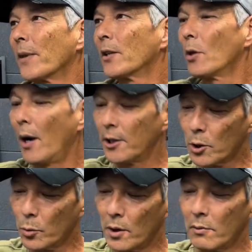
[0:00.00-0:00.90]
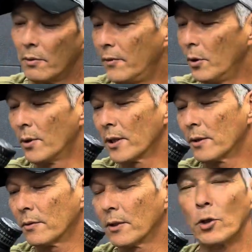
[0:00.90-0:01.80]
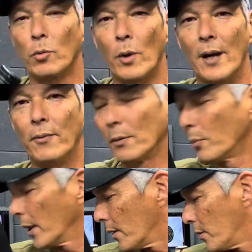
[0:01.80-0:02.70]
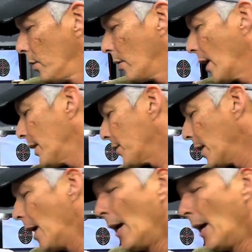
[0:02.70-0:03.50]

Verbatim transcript: So I just wanted to review this, this rifle and bring it to you guys.